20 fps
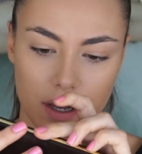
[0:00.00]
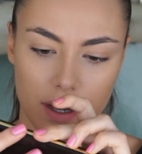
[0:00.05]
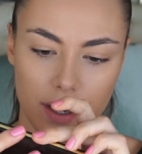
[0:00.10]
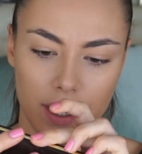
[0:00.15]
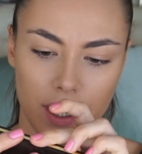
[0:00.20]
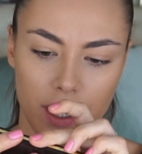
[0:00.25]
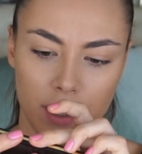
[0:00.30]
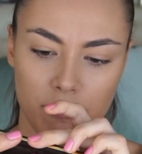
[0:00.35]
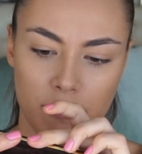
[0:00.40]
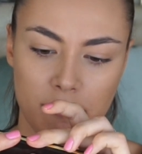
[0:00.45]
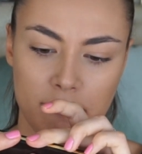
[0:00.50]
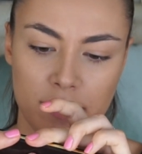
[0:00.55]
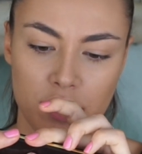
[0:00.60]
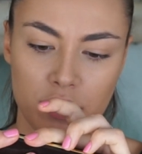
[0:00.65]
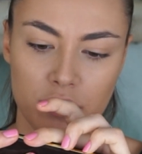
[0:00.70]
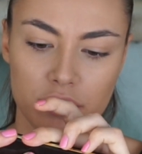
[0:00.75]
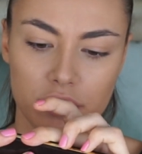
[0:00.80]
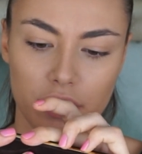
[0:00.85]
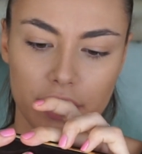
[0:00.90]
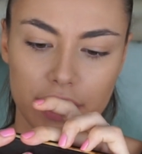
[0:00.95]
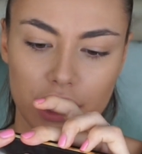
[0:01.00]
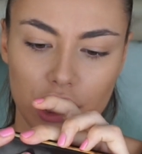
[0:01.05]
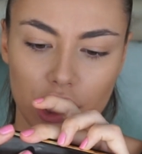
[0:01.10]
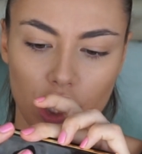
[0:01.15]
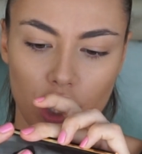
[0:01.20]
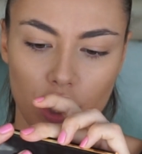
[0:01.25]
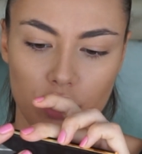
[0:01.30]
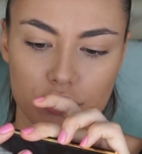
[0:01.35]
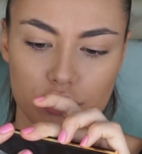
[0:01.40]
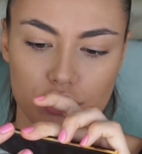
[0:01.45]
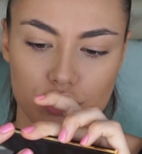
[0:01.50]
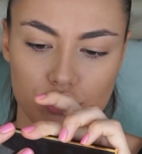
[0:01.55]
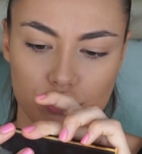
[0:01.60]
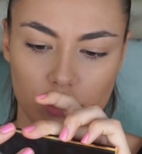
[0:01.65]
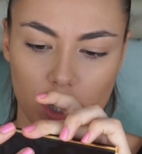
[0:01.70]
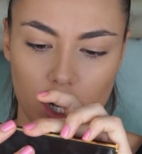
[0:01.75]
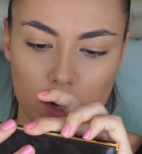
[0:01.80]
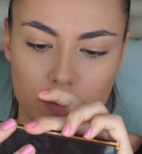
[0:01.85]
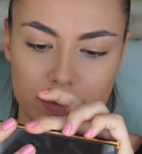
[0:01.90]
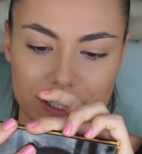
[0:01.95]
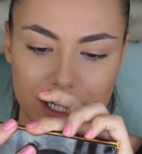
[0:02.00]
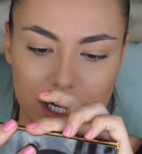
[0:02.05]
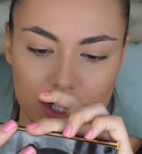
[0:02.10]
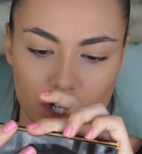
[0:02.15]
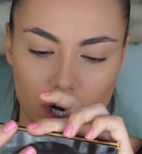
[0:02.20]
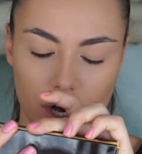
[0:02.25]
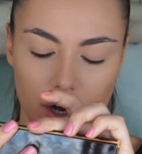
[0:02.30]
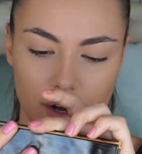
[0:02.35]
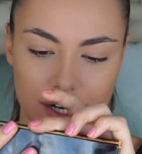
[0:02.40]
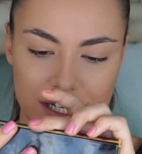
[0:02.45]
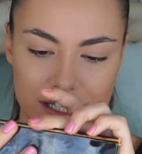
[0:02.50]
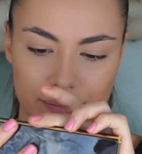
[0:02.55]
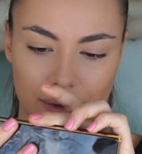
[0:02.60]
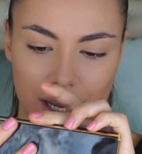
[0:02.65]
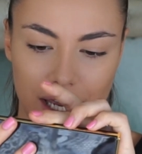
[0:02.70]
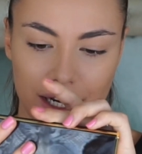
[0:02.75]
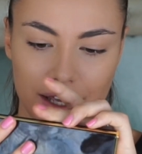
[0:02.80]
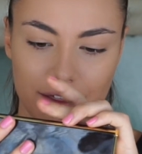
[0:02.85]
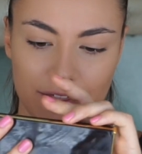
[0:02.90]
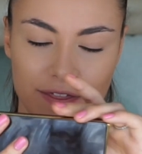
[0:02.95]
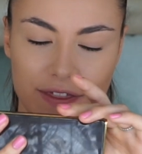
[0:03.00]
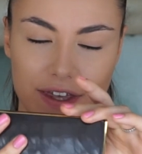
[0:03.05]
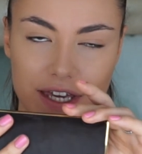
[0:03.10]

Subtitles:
Moonlight Glow Strobe / Highlighting Palette.